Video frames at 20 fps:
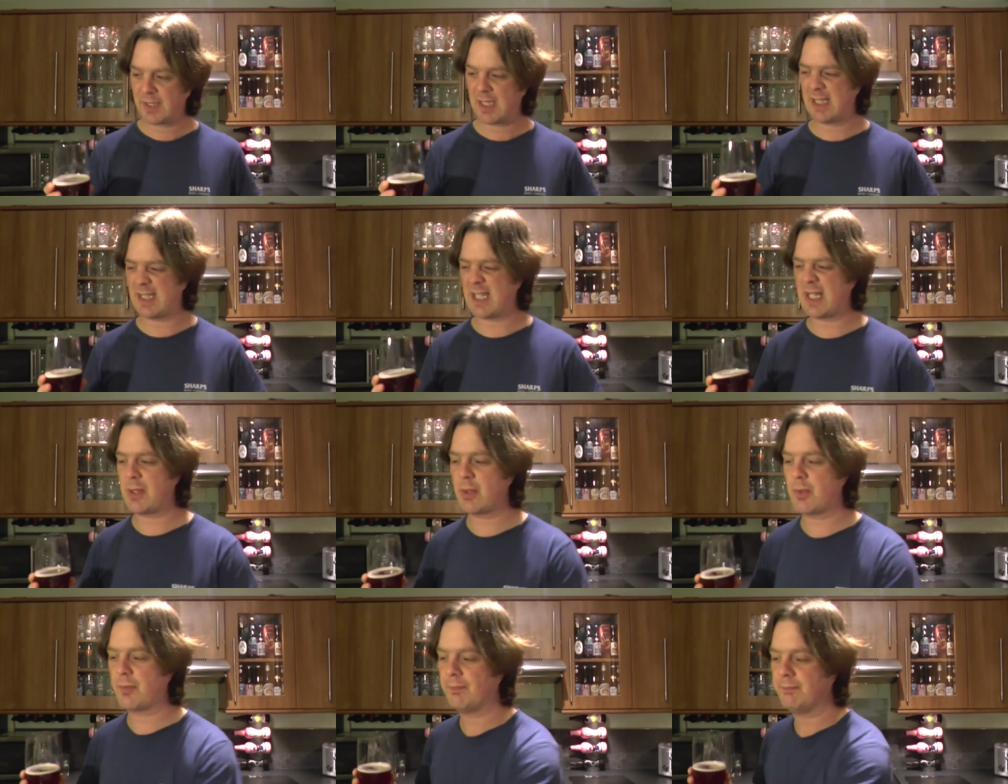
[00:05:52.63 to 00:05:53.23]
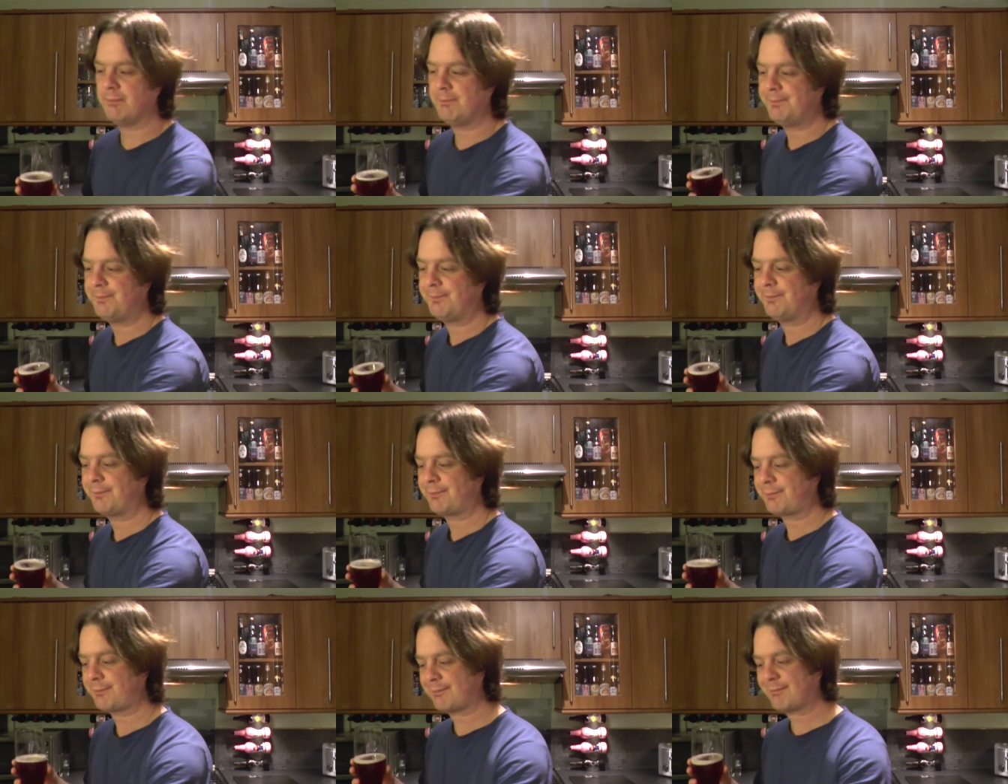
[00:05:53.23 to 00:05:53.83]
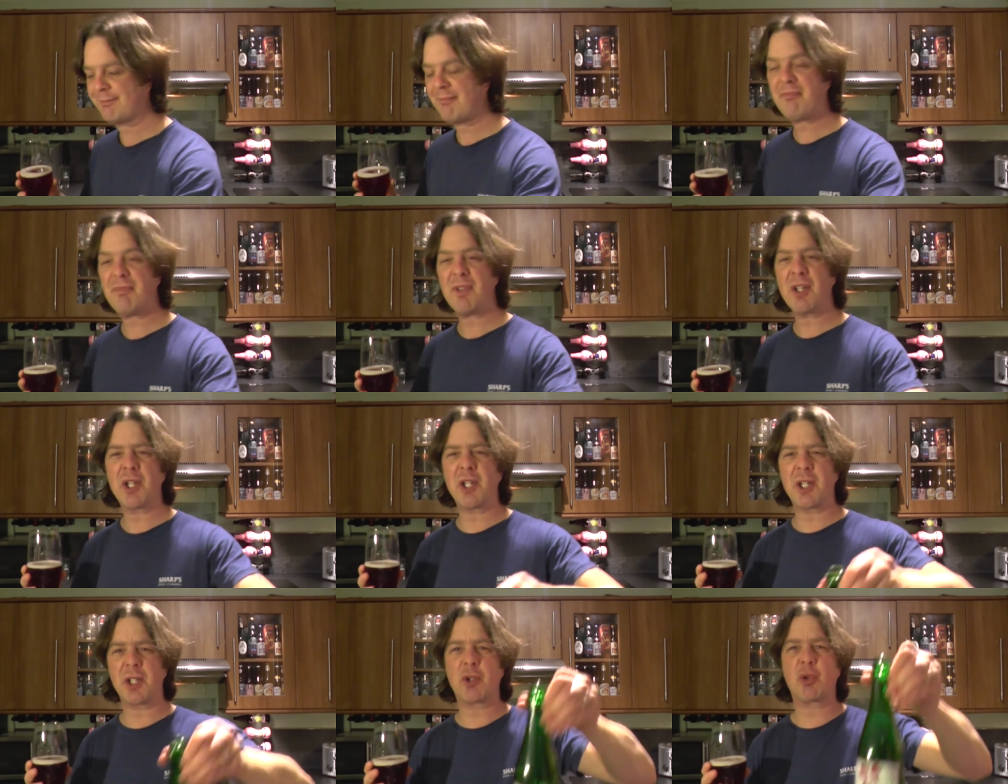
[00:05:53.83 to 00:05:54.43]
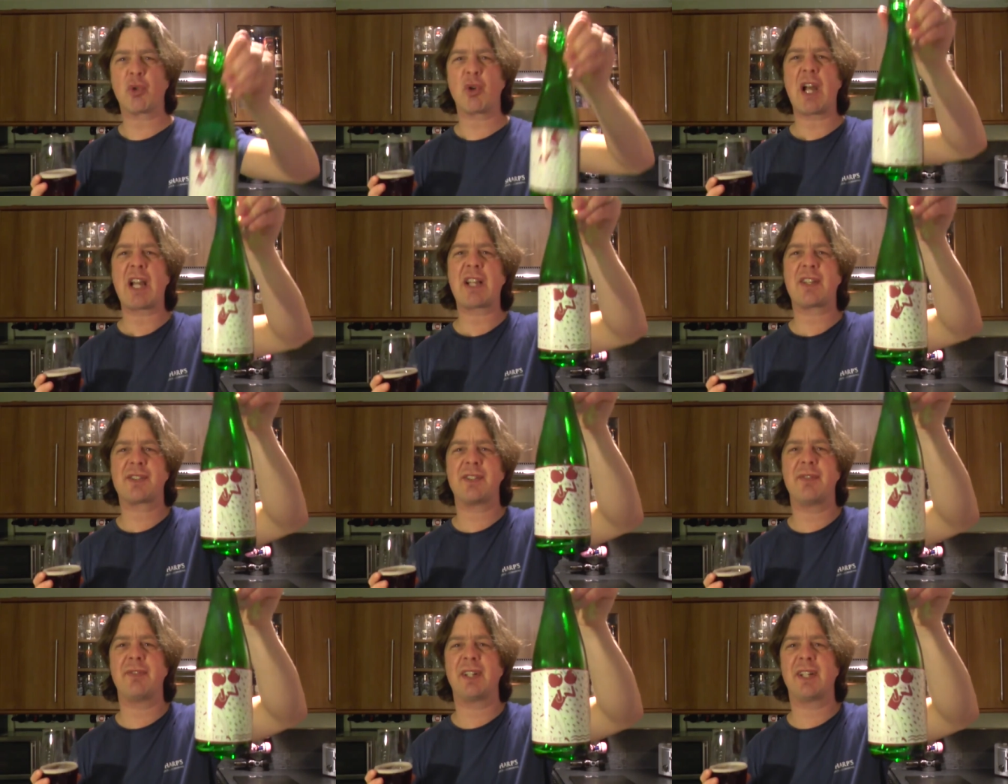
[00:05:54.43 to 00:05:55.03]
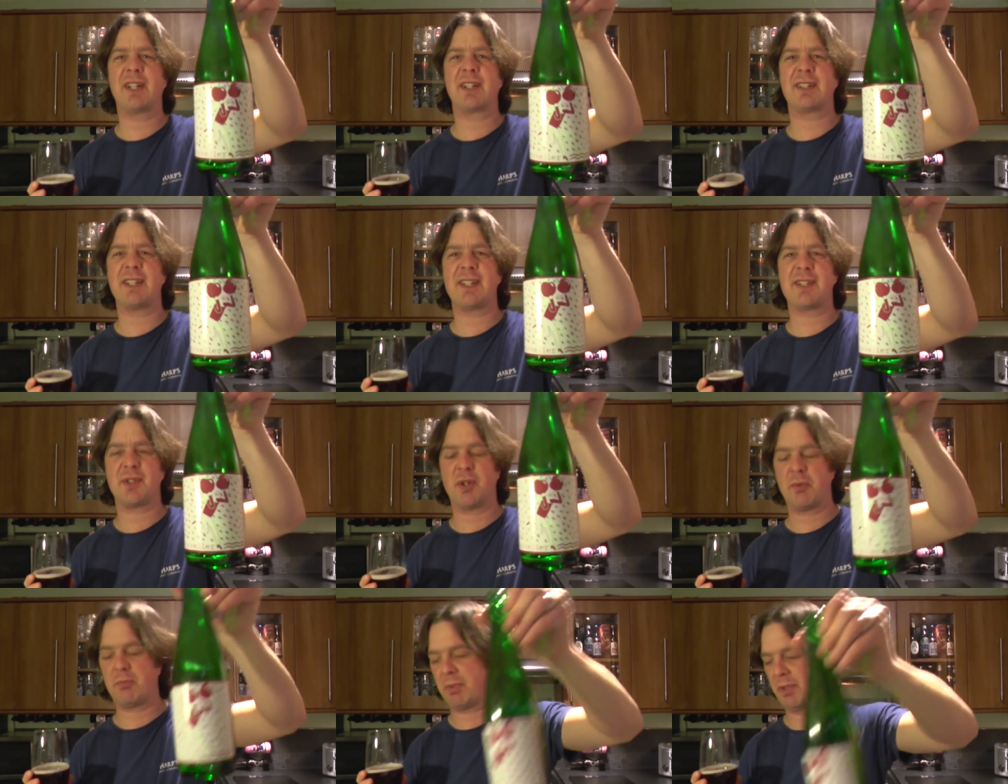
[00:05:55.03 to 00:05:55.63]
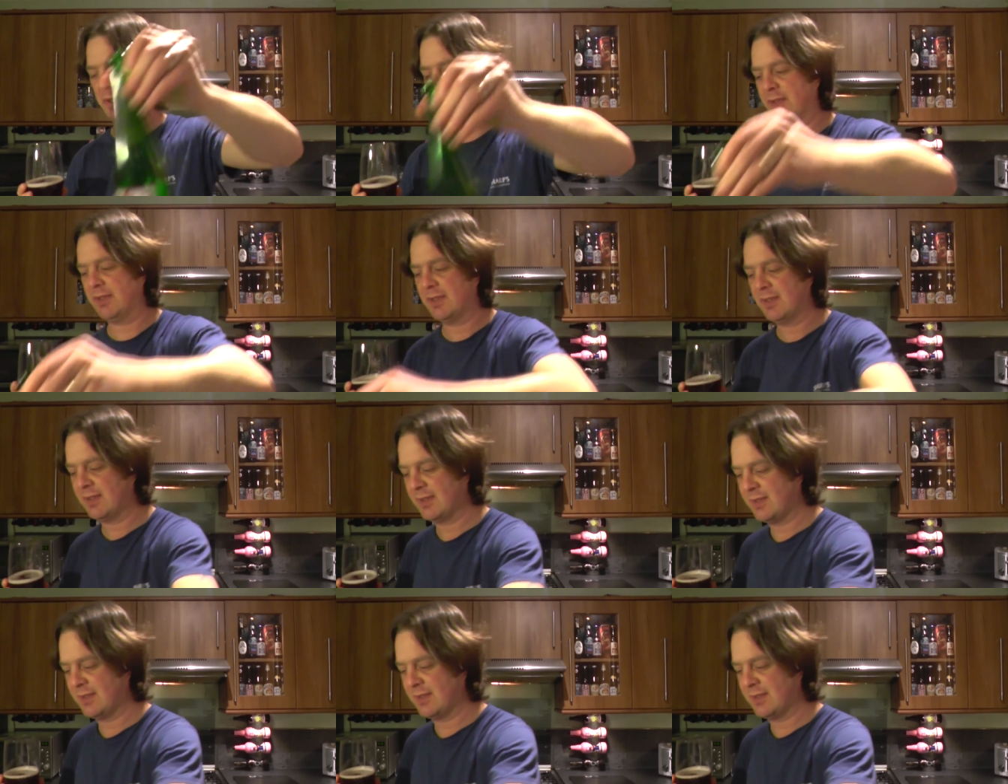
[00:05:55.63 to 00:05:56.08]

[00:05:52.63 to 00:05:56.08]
And then you kind of crack something like this open